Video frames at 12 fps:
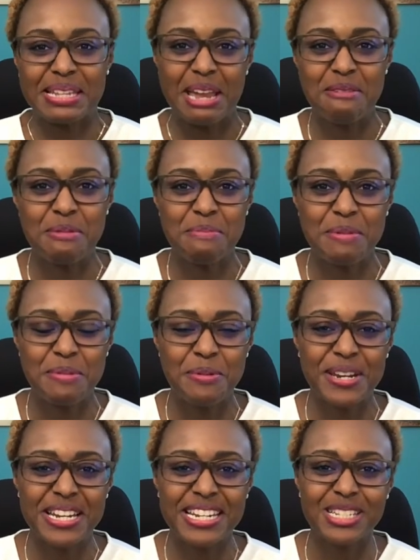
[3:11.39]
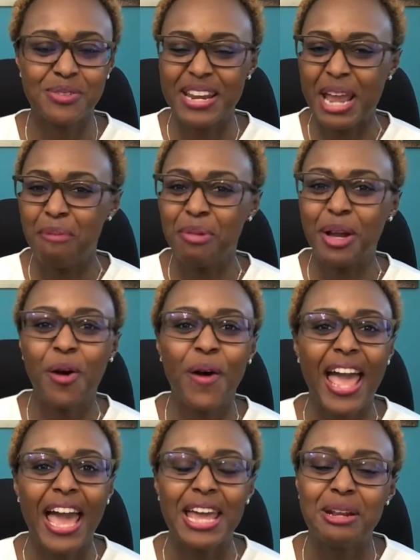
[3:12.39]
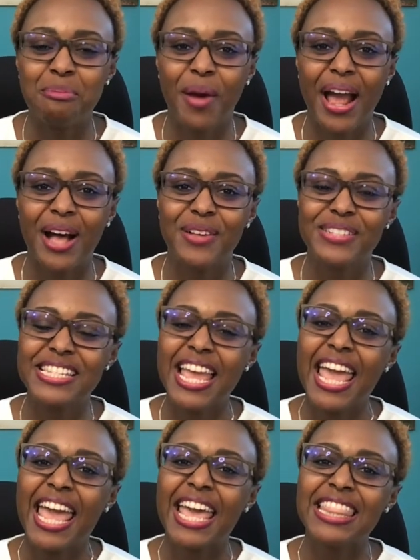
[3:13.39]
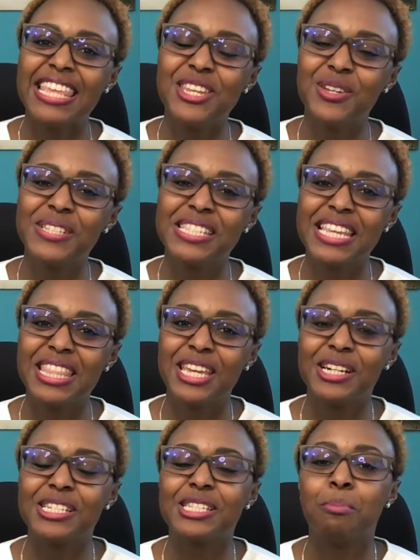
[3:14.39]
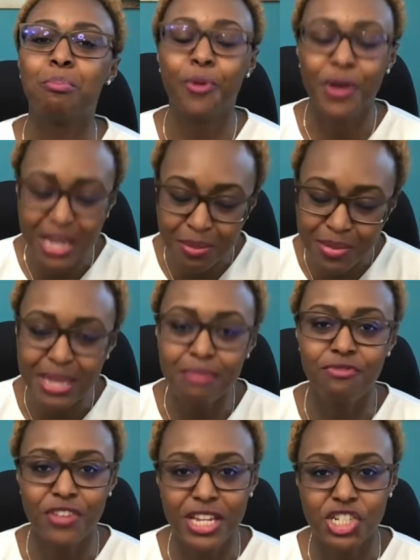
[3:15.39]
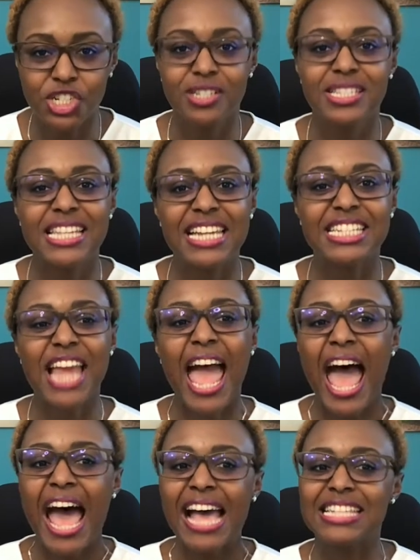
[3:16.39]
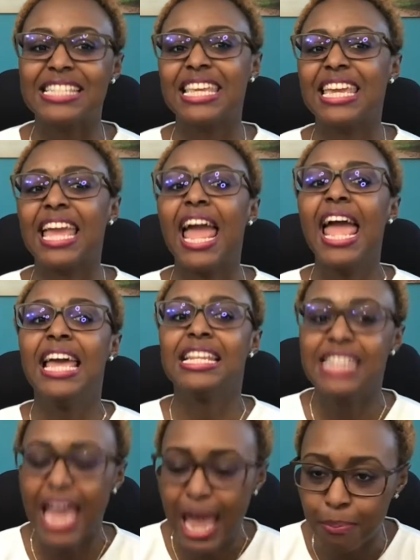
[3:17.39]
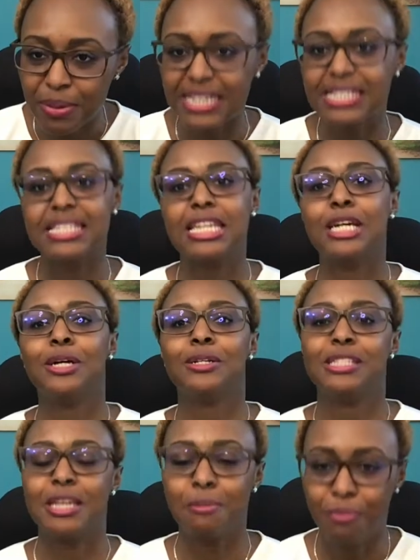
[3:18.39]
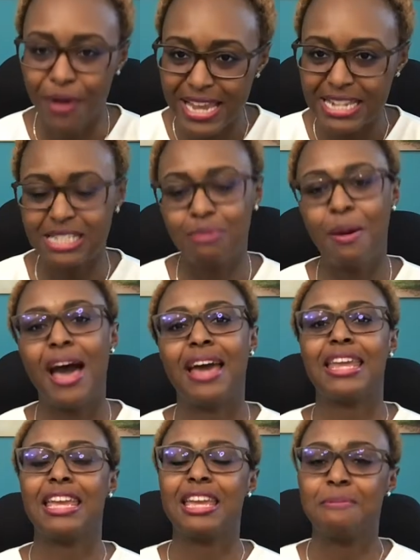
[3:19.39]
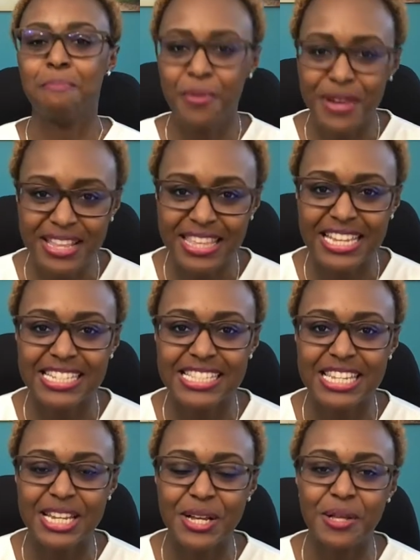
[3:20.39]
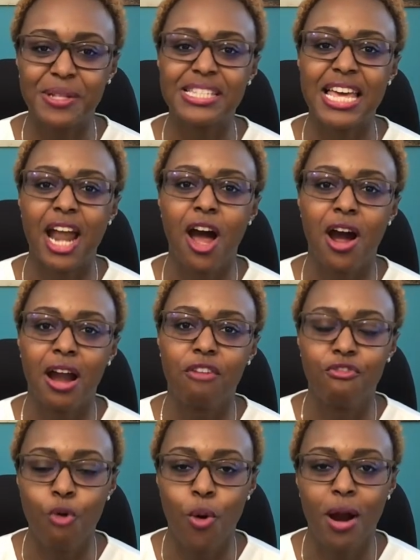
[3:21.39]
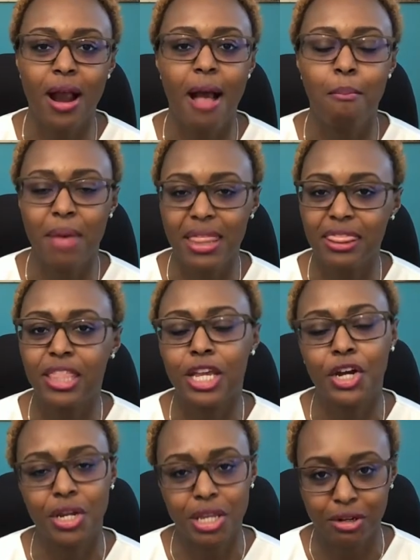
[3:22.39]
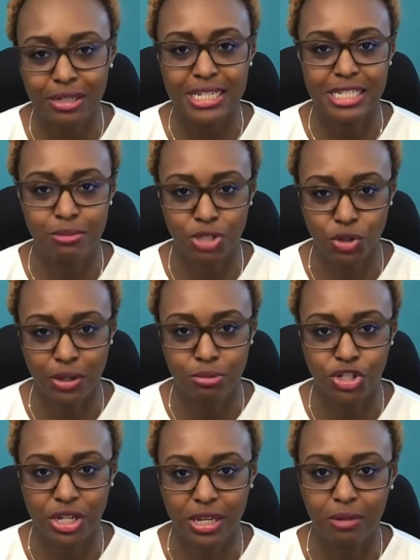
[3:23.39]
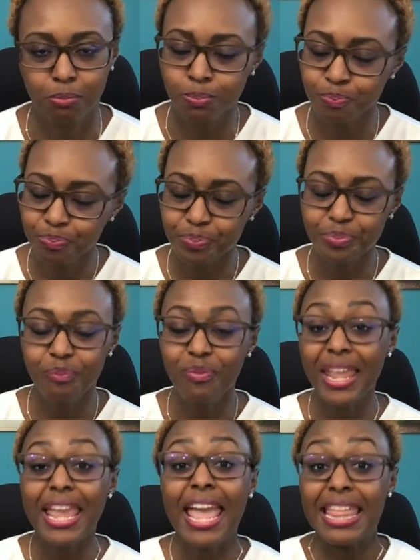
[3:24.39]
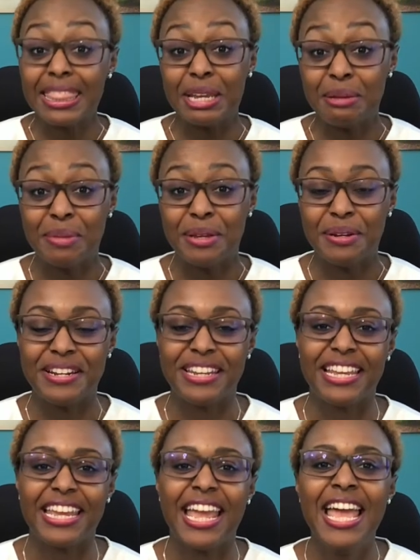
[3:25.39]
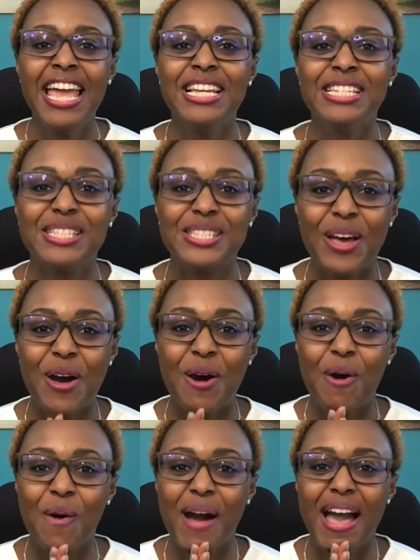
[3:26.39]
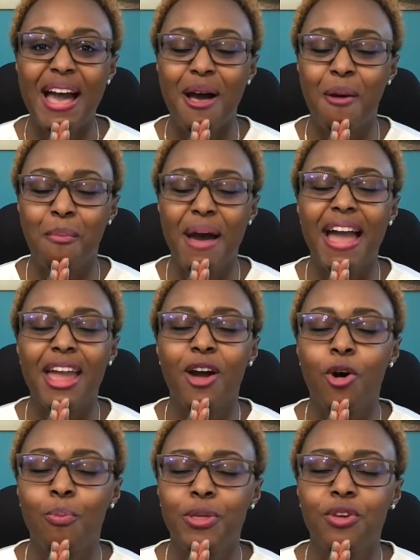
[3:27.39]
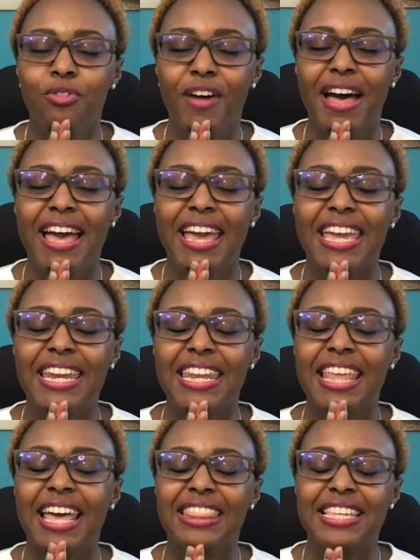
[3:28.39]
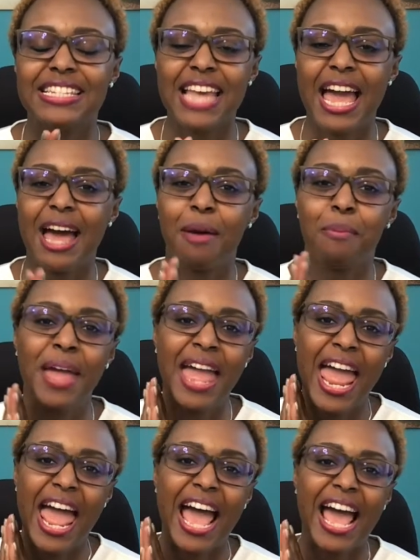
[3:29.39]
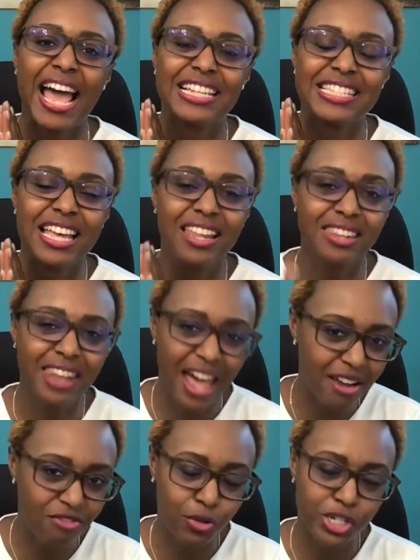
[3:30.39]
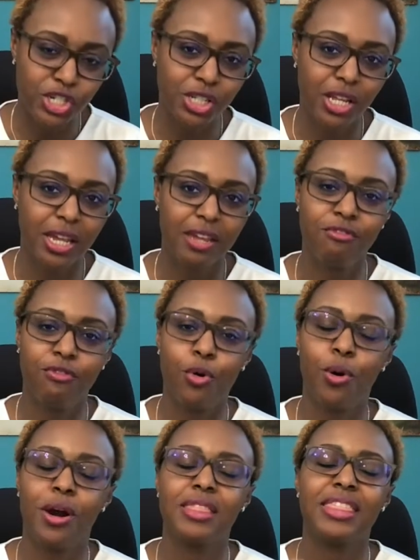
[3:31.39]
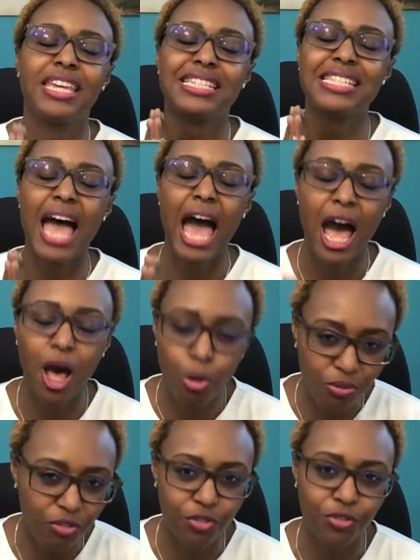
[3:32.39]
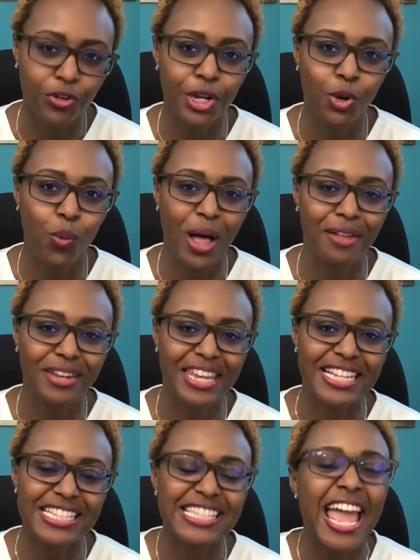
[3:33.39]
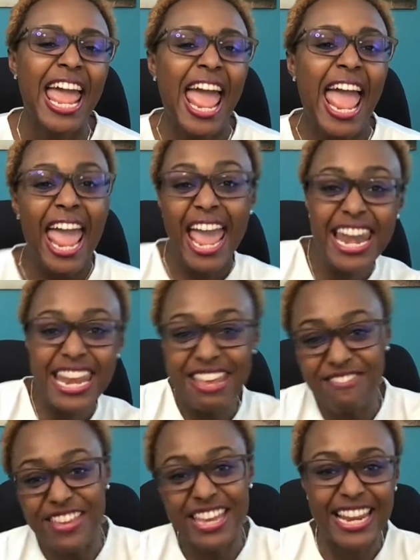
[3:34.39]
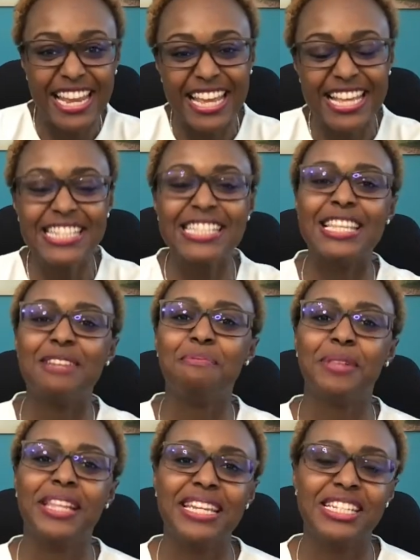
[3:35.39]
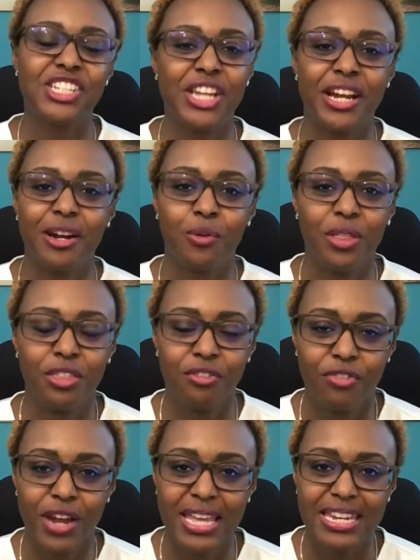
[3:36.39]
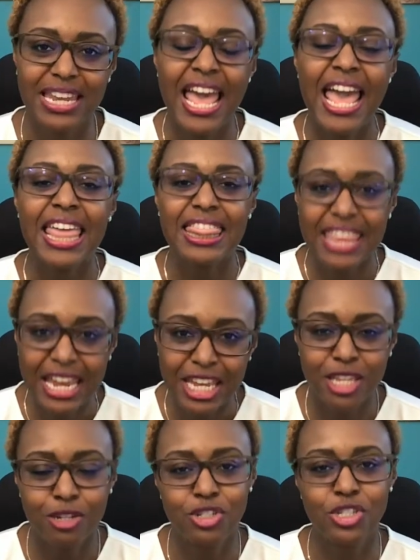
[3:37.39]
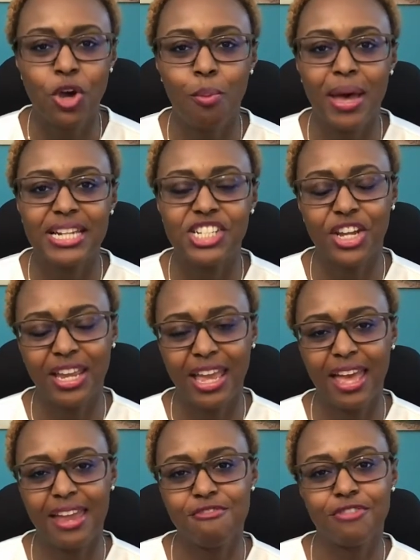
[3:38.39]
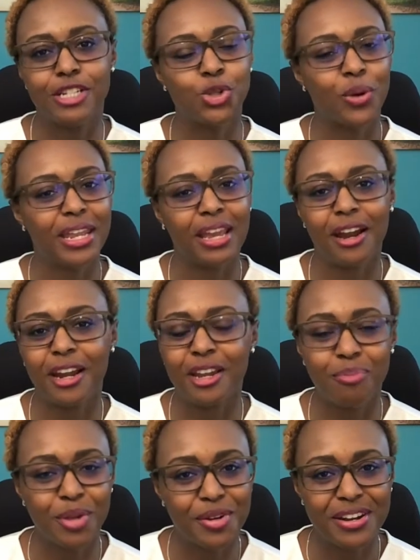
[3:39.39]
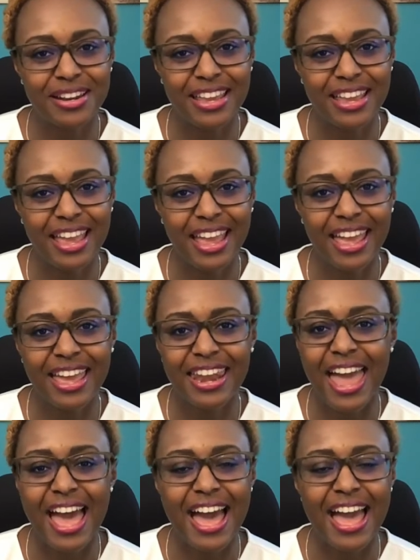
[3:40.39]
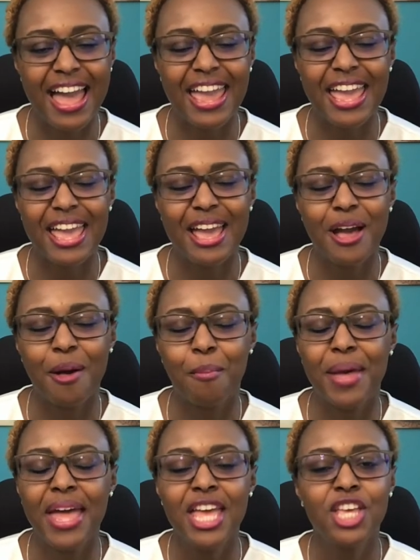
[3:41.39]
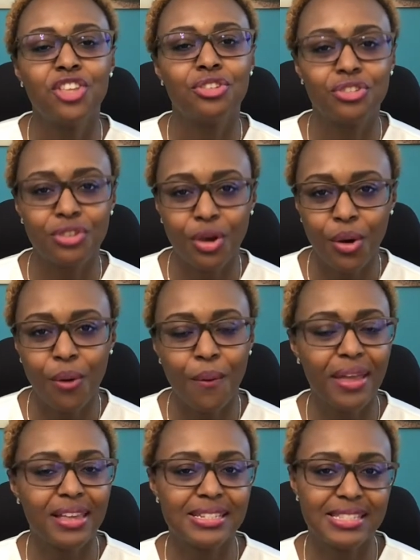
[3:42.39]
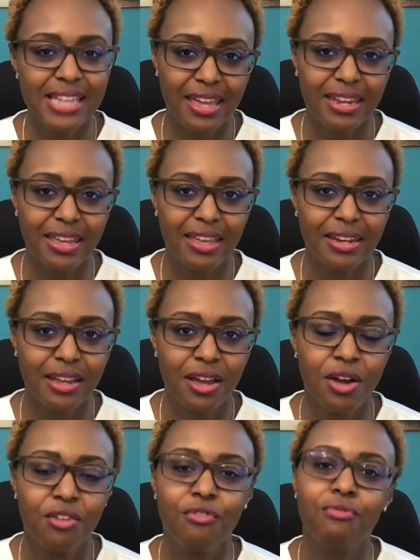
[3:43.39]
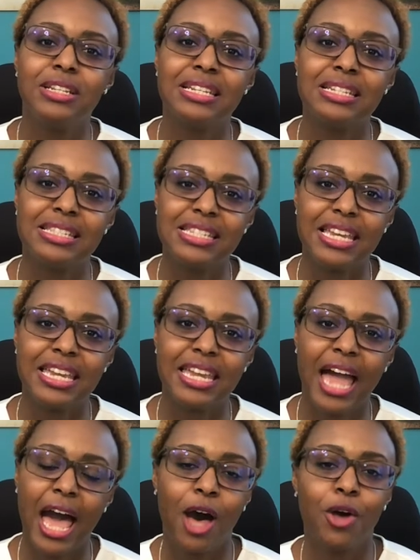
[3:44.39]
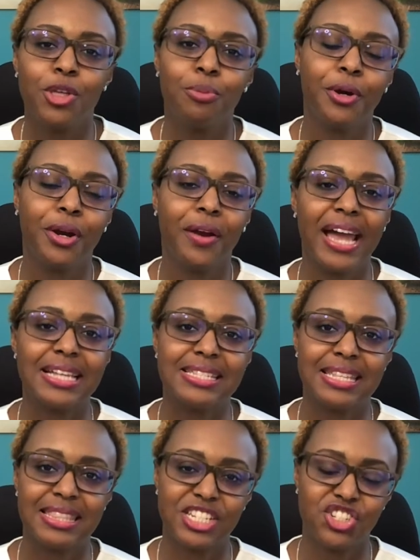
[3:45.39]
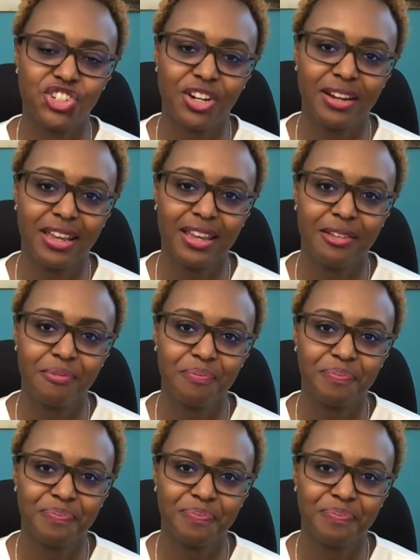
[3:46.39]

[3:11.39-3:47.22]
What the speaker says: I can't remember what it is right now, but go ahead and browse. And then you'll see there are some premium features such as the tapping skills and brain spotting and breathing skills that are for a monthly or yearly subscription, and the community. So I hope you find that this app has a lot of what you're looking for, that it's helpful for your wellness. And if it is, then please share it with a friend. Thank you so much again for joining our community. And I am so excited to see how you progress in this journey.